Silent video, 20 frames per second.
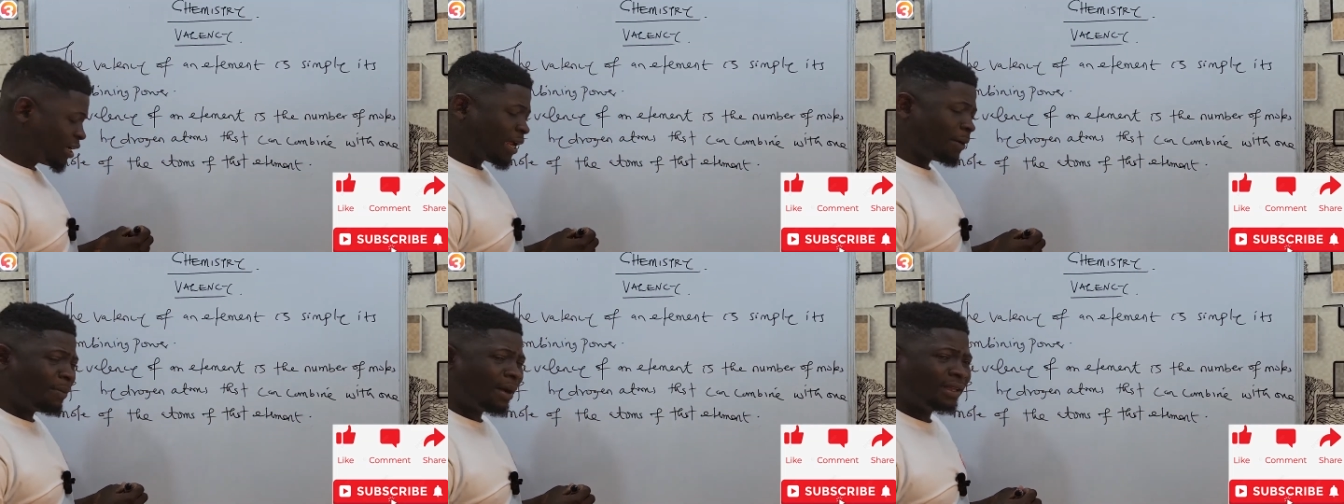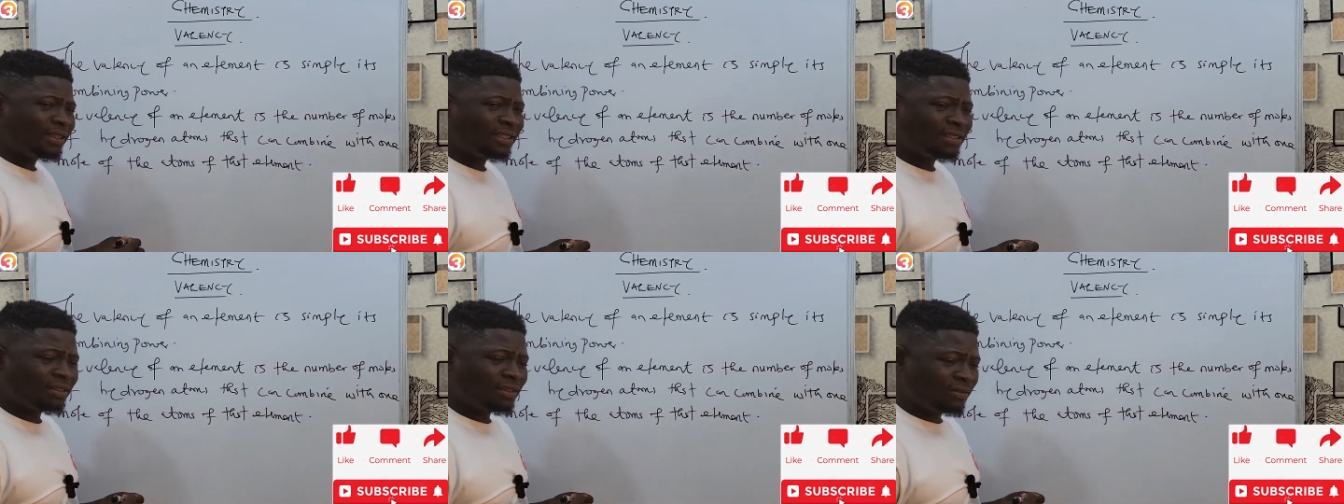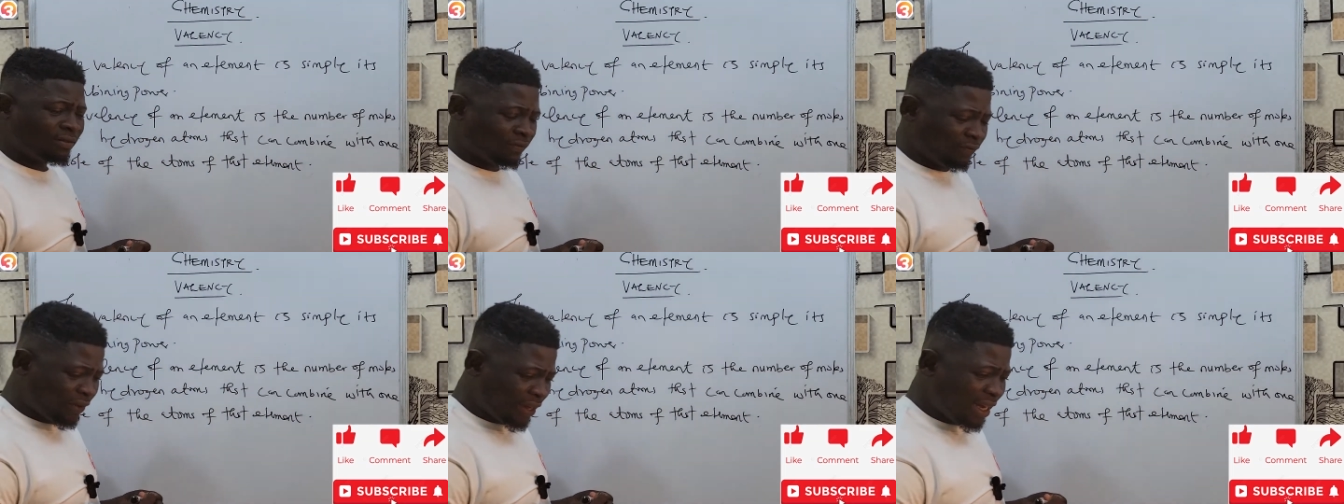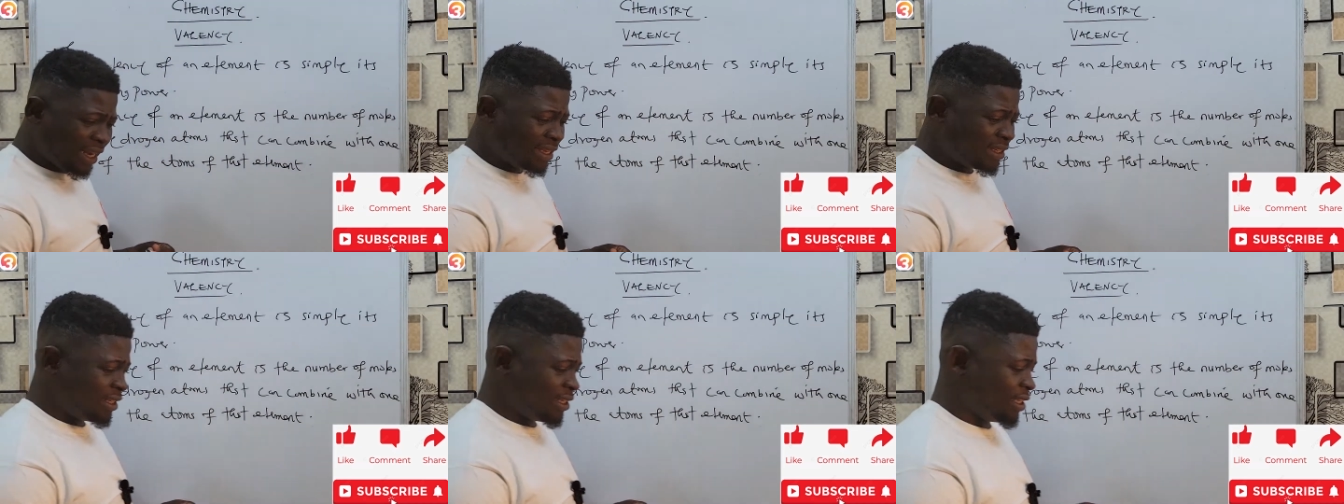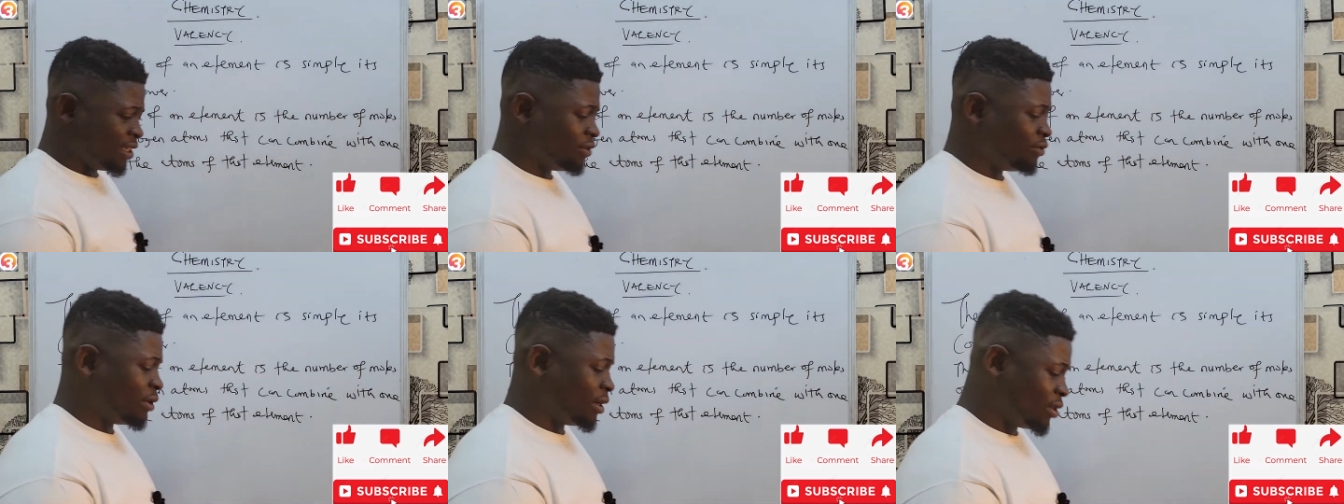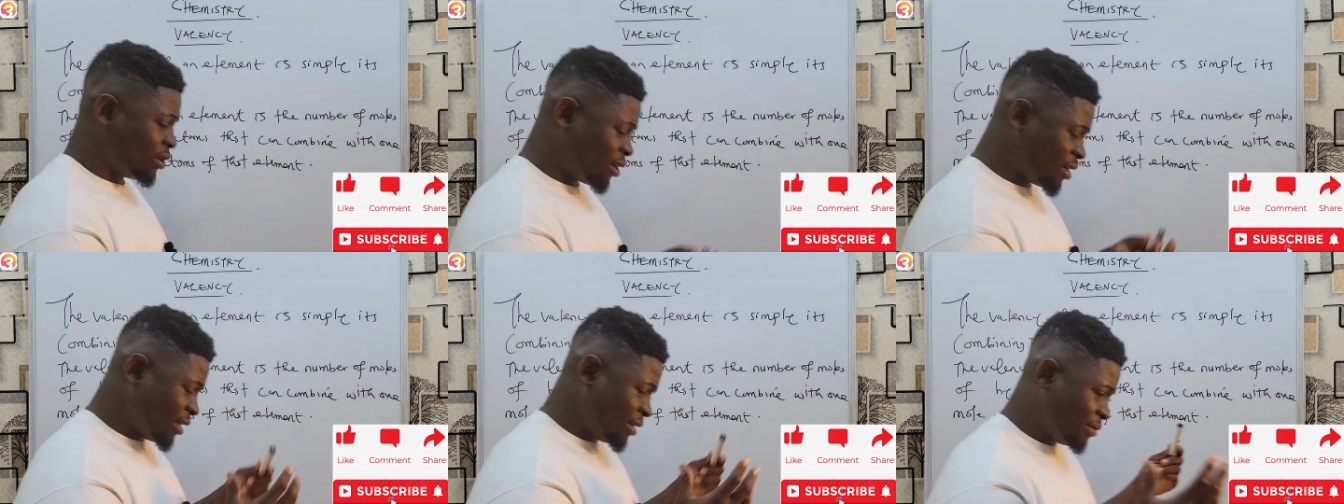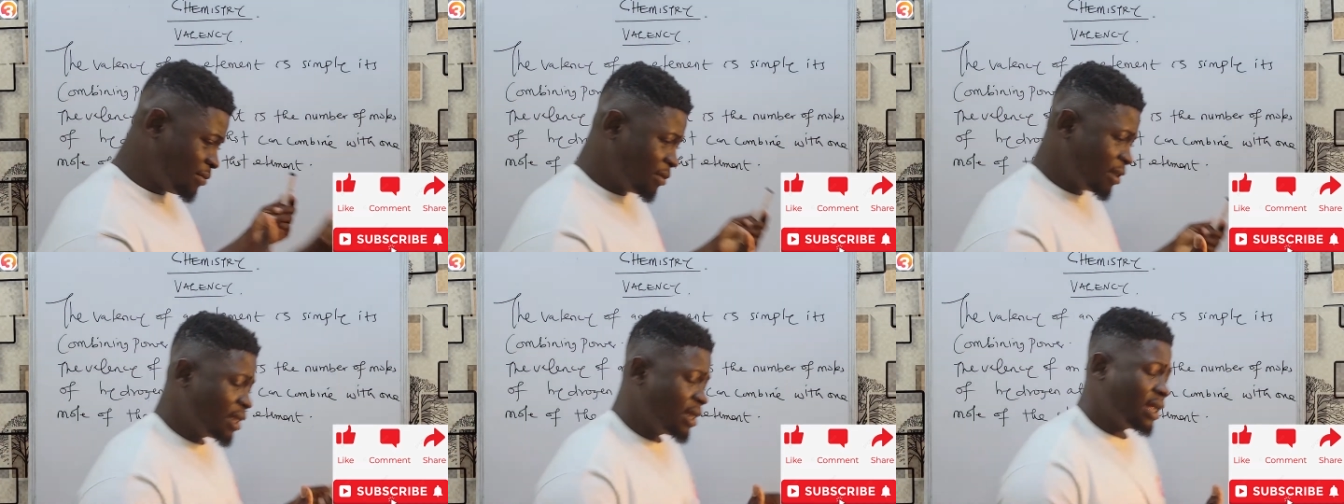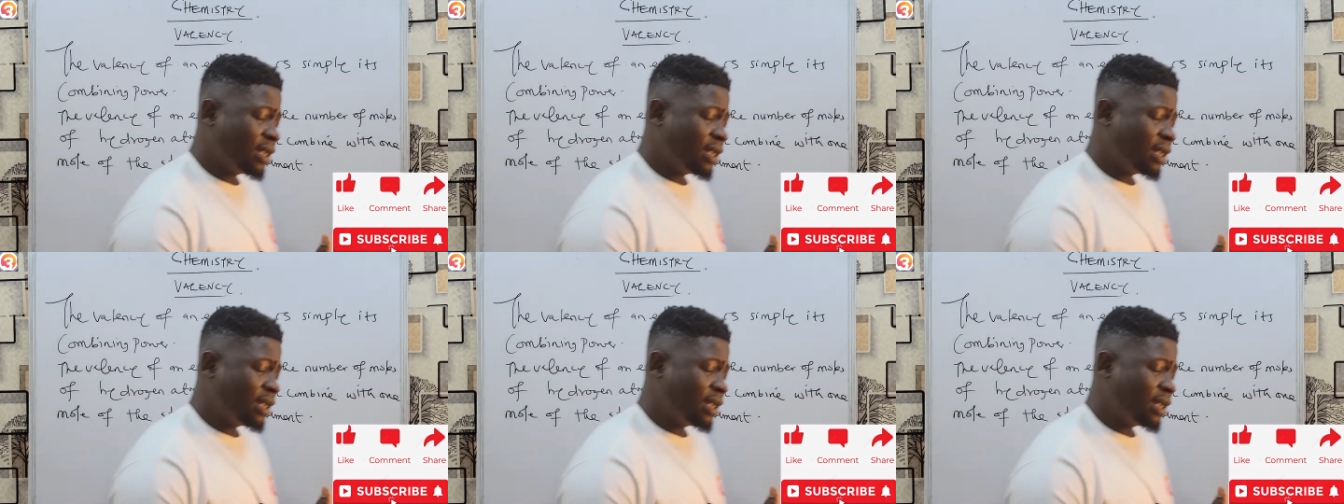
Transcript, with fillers: about valency, we are talking